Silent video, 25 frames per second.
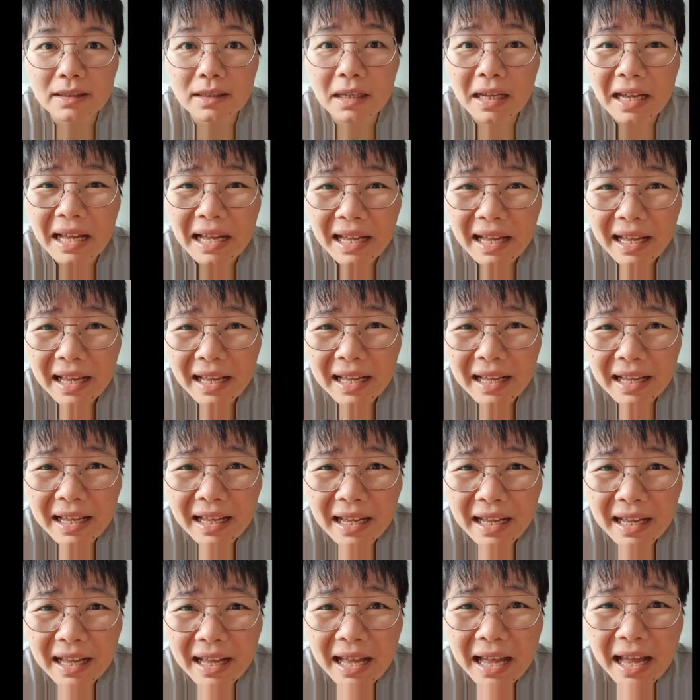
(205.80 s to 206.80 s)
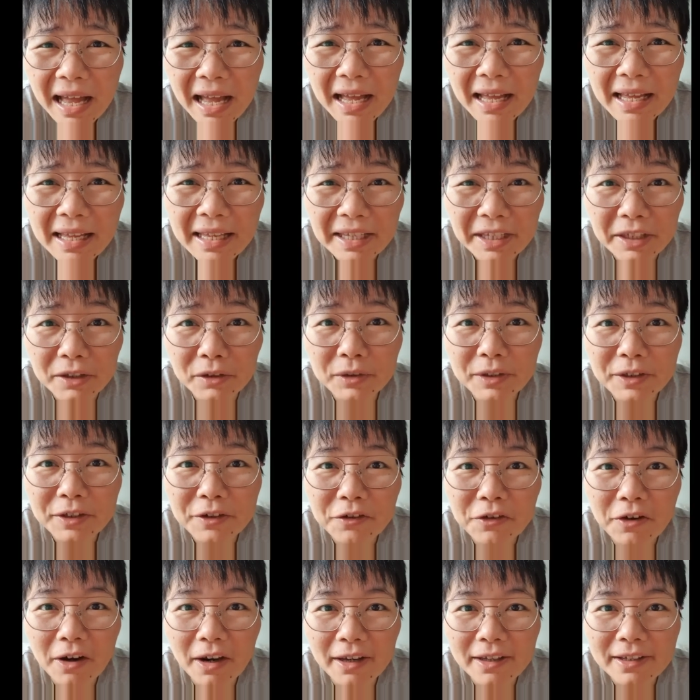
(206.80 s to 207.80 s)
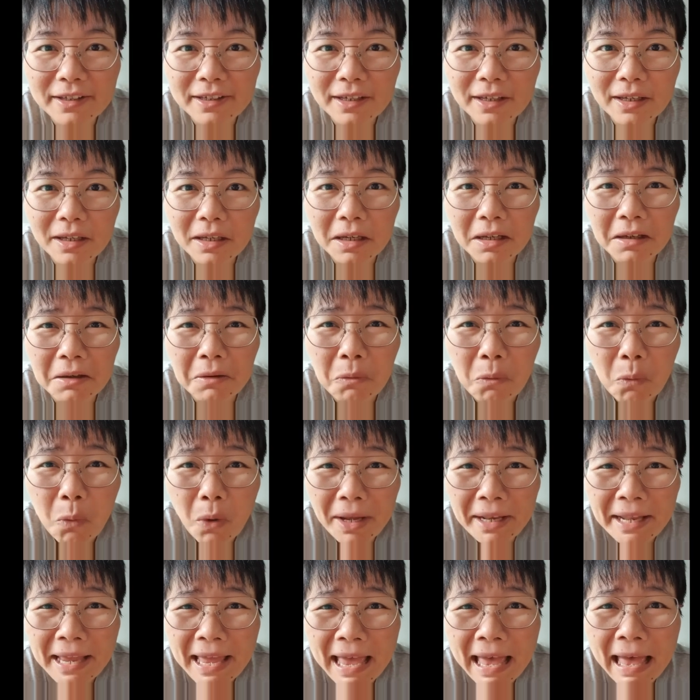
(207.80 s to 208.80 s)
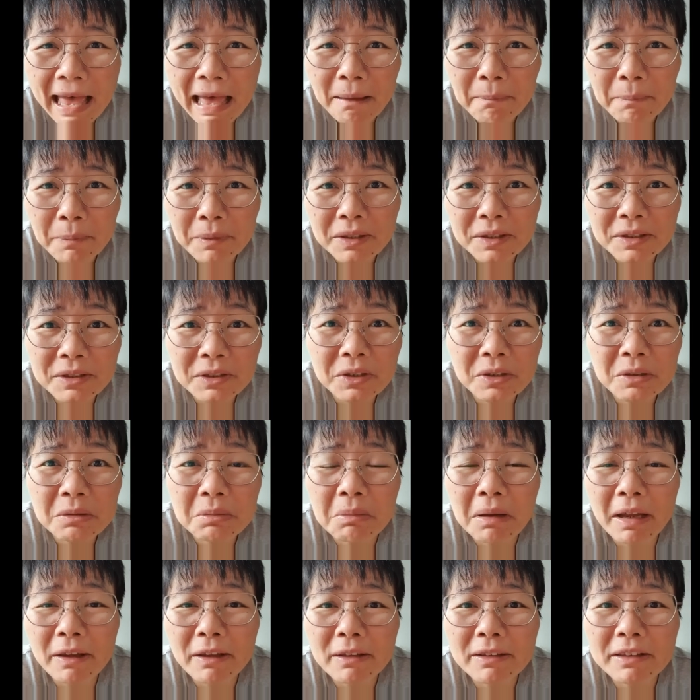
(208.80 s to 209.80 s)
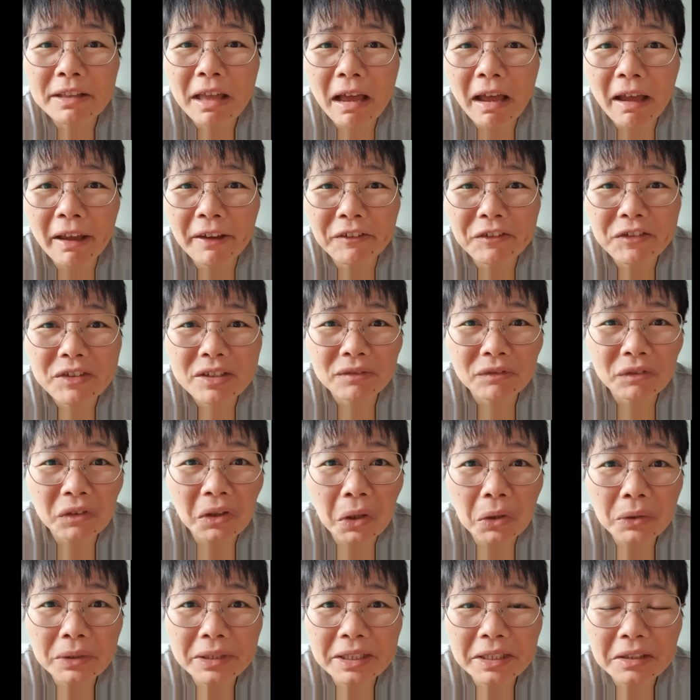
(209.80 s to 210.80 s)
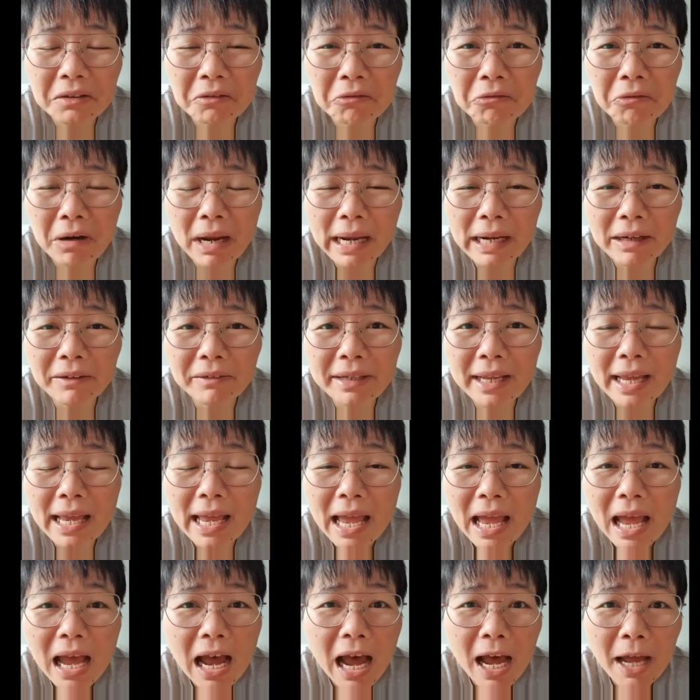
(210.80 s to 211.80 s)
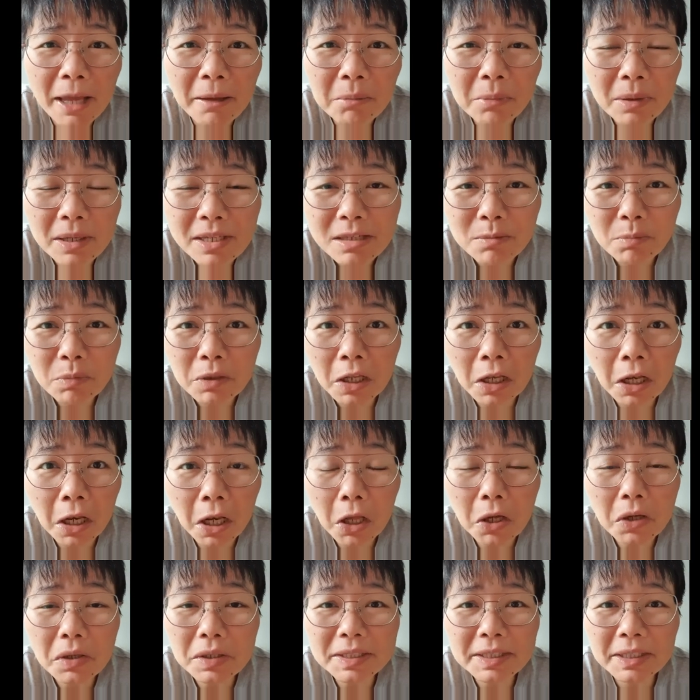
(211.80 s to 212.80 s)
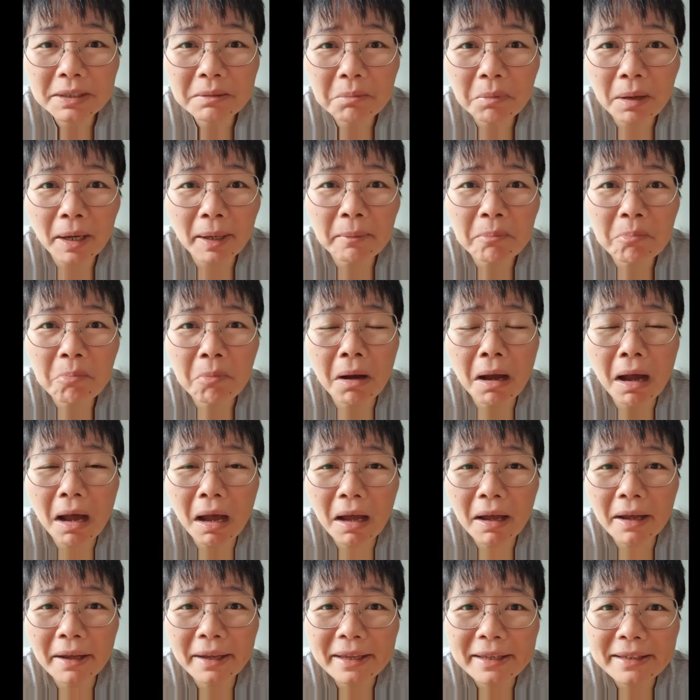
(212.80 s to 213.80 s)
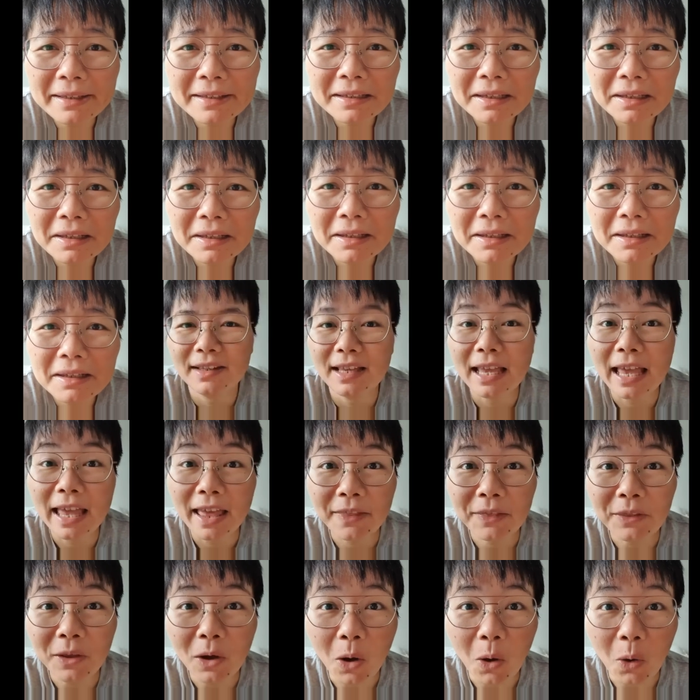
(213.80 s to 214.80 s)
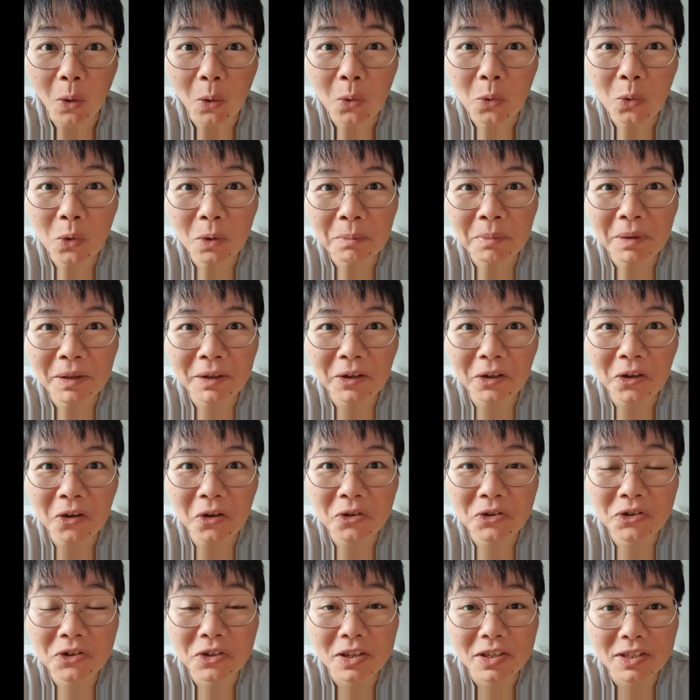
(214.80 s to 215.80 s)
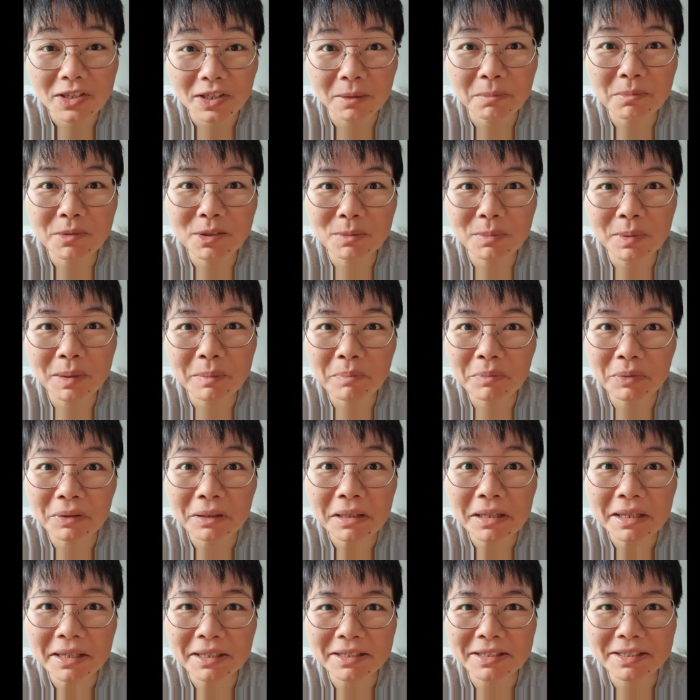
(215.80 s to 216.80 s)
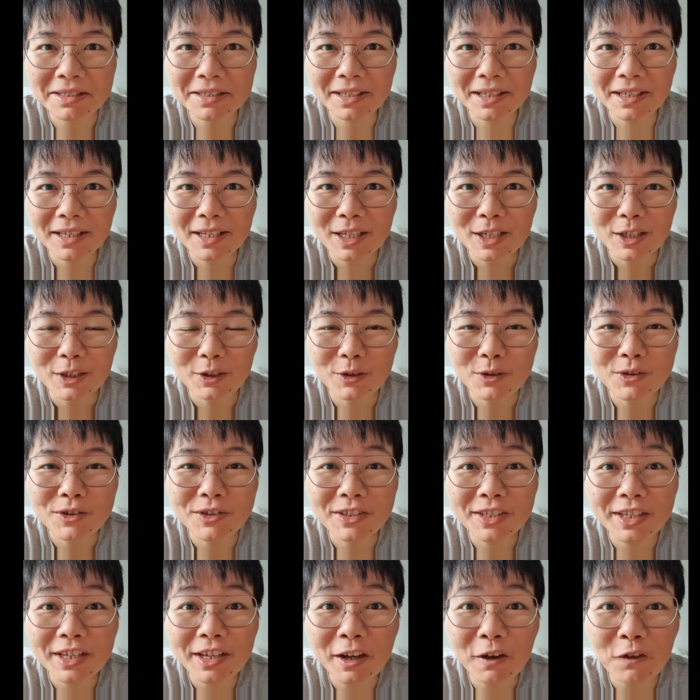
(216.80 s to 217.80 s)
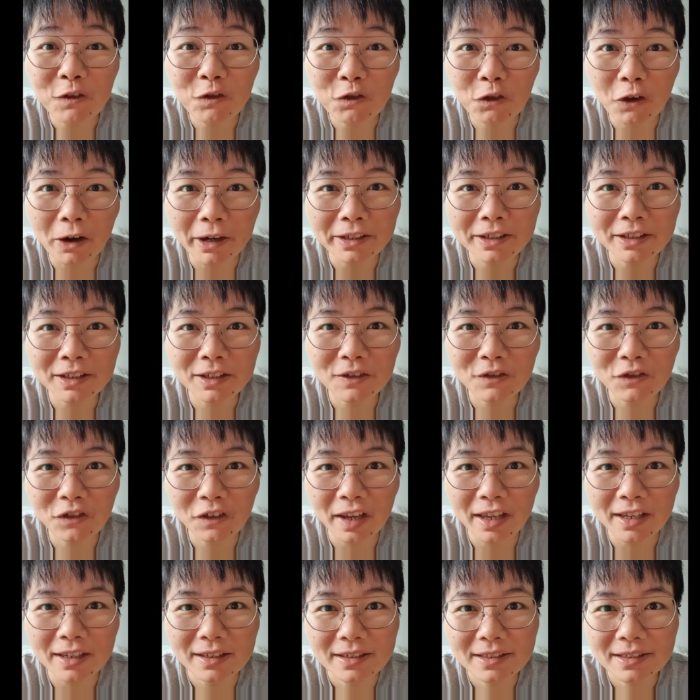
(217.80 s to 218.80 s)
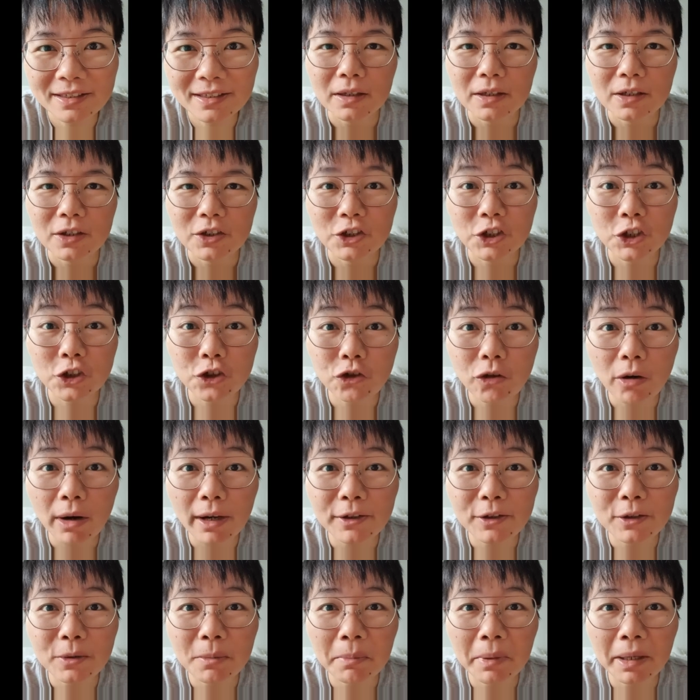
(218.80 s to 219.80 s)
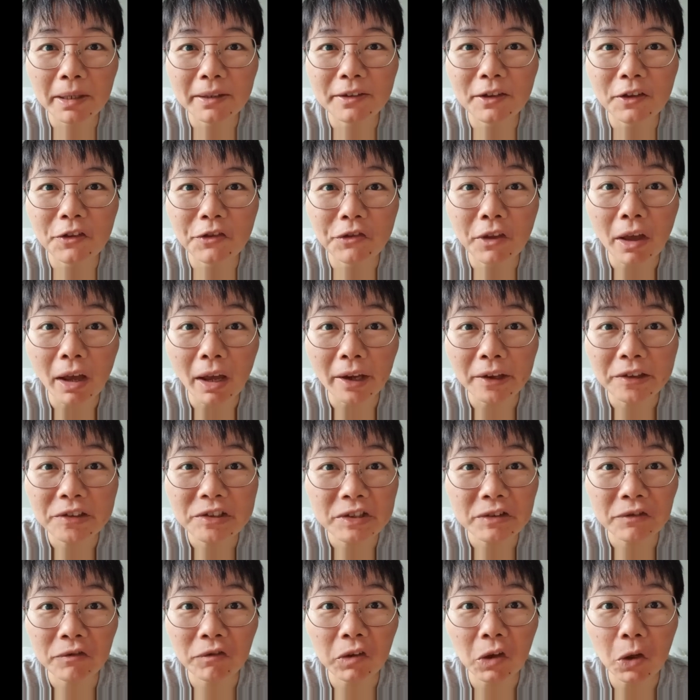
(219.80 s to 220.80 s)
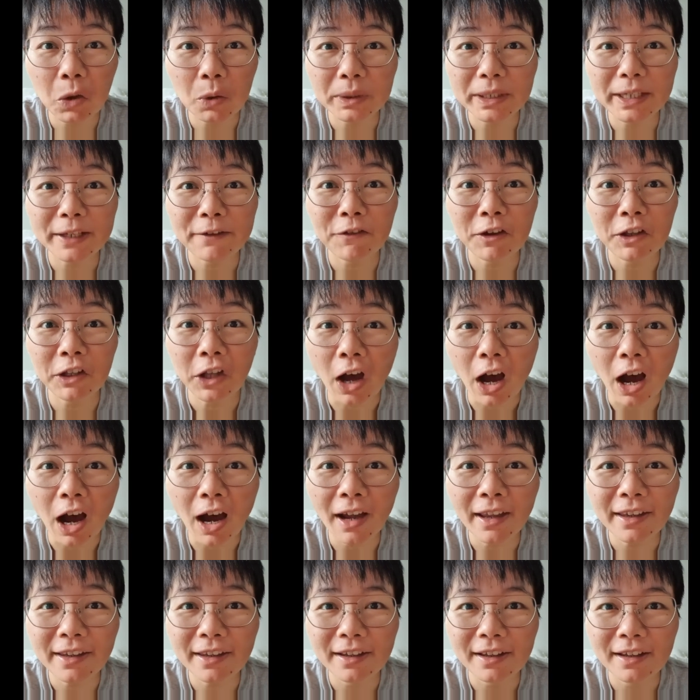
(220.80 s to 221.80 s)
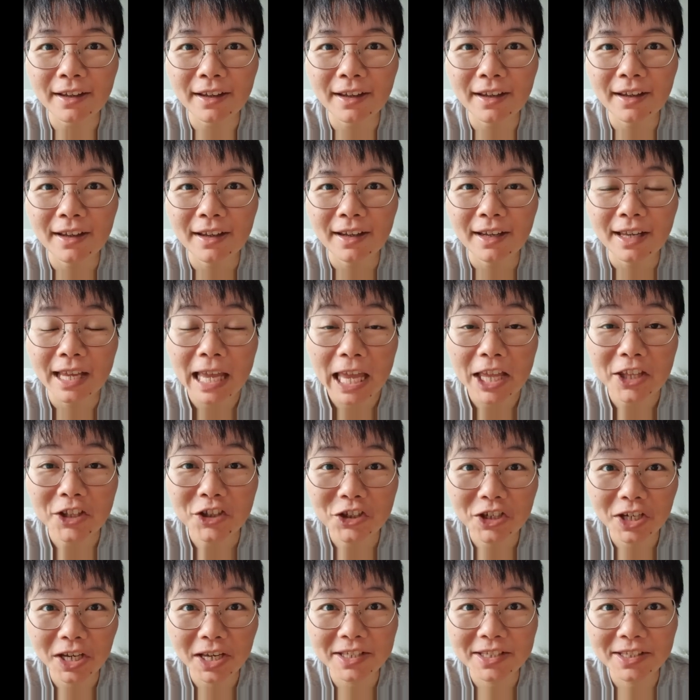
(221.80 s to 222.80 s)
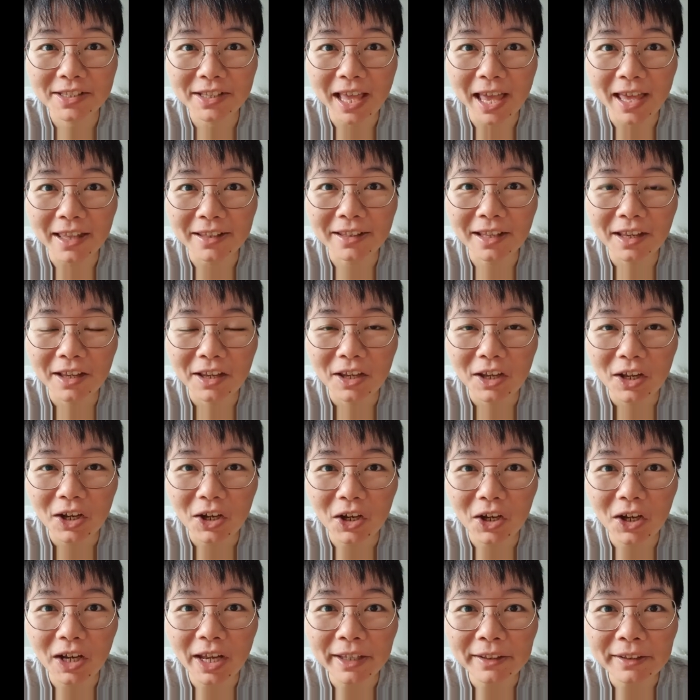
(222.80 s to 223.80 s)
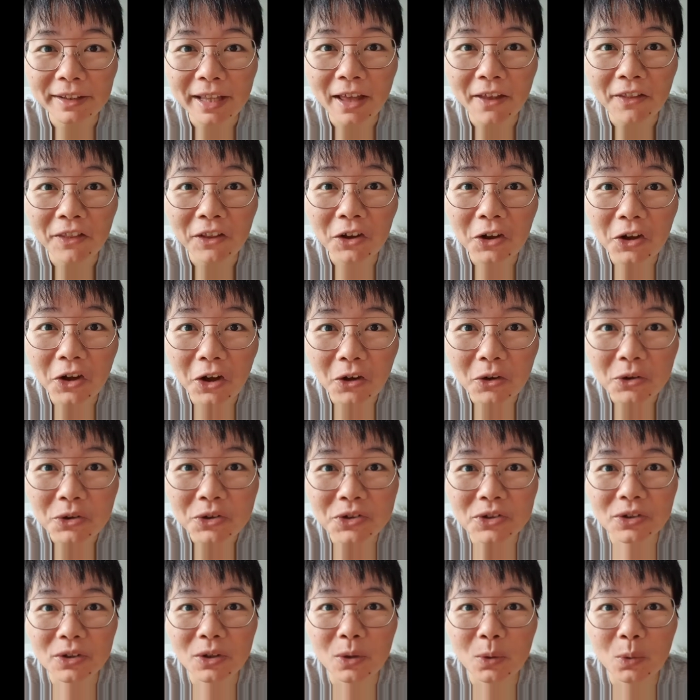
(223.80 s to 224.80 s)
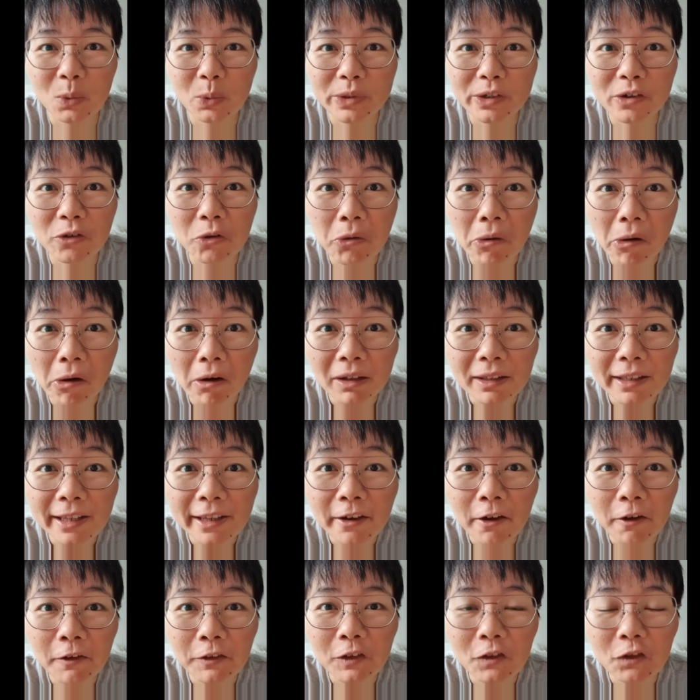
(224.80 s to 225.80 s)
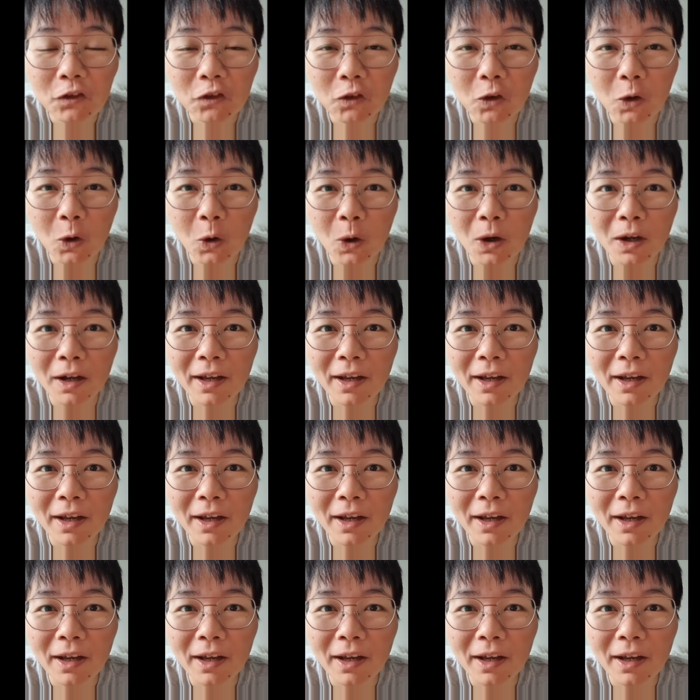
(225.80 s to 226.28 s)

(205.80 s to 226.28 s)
"Ah!" Hildy cried. "What happened to my knives floating around? I must be losing my mind." And the old woman ghost seemed to be pleased to see her frightened face. She tried to make the knives float even higher, and just then another ghost was crawling on the floor,